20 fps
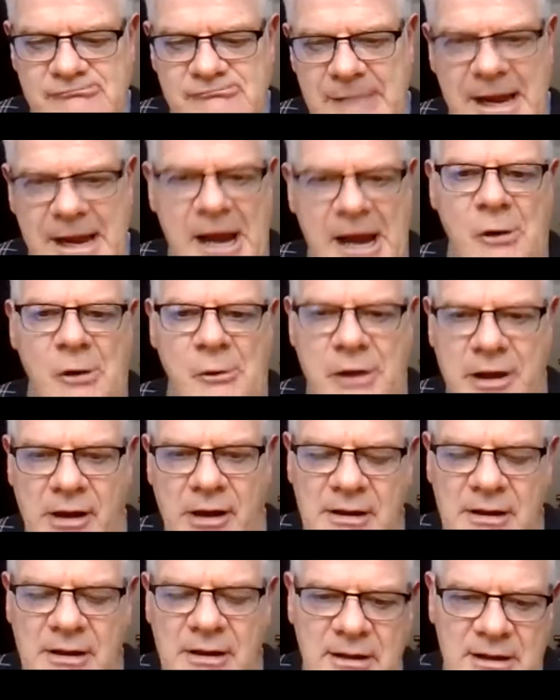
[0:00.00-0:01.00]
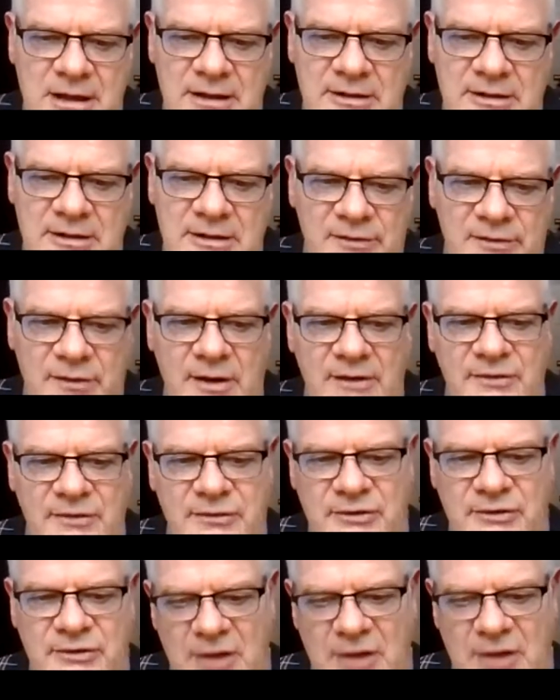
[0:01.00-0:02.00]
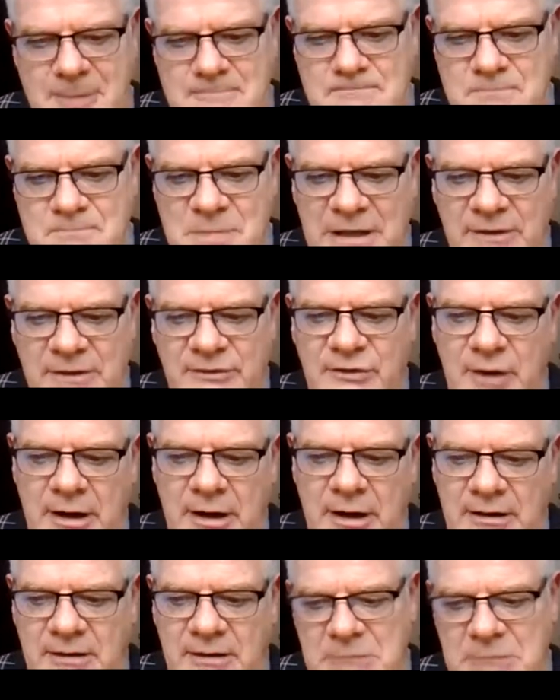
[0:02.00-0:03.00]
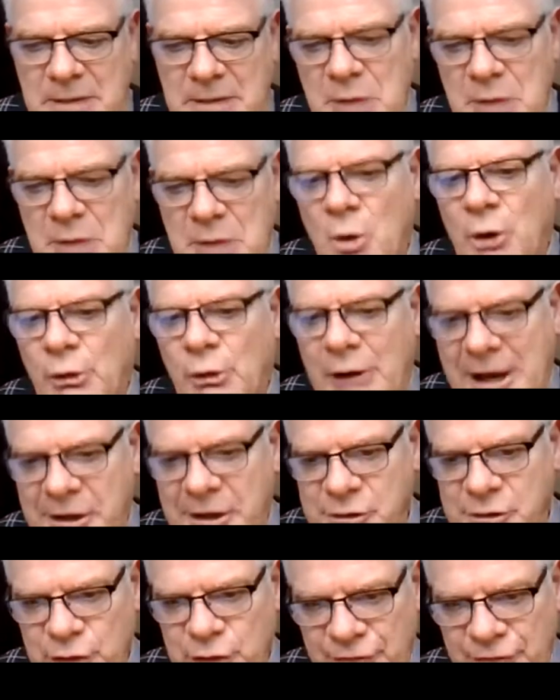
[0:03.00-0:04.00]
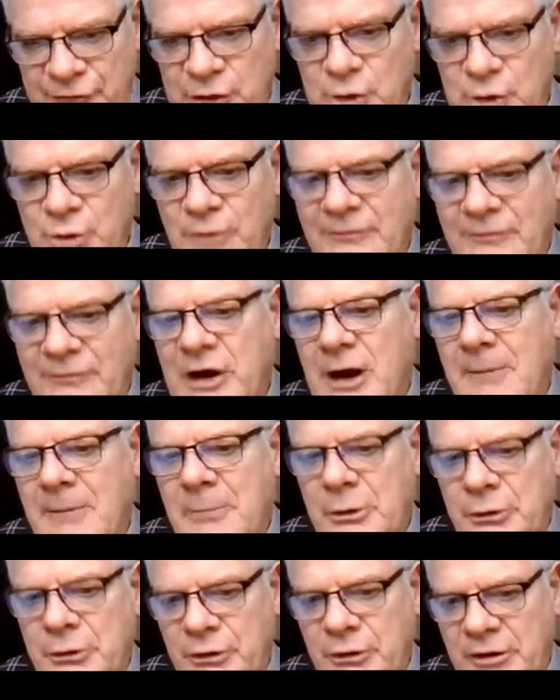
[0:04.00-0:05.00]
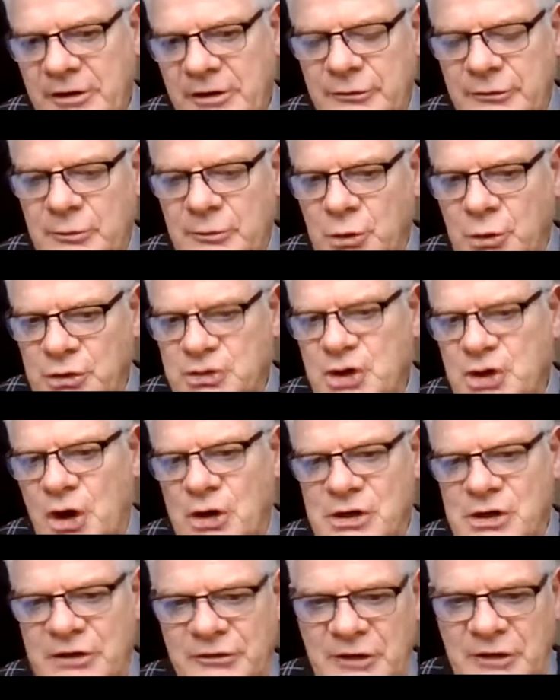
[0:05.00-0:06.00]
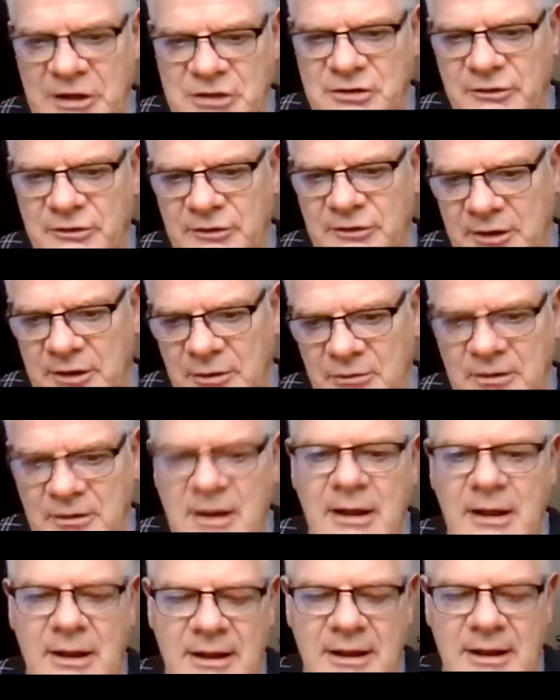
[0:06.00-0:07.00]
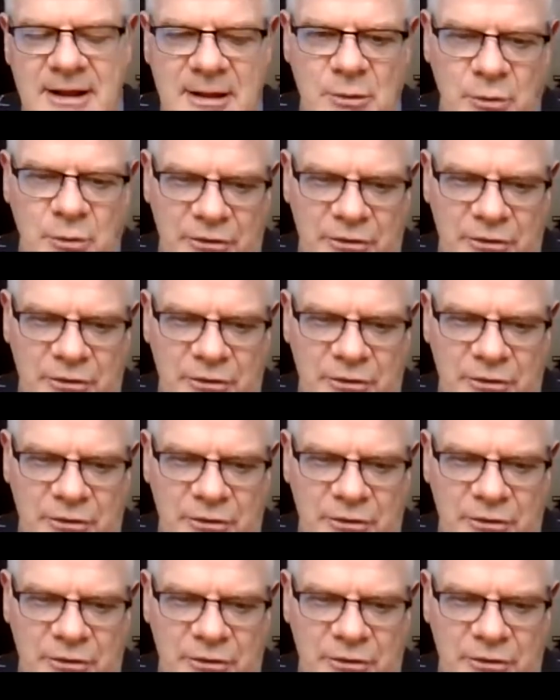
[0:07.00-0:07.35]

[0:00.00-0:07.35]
area gives us some insight and maybe a more granular view of the opportunities to put charging stations in with the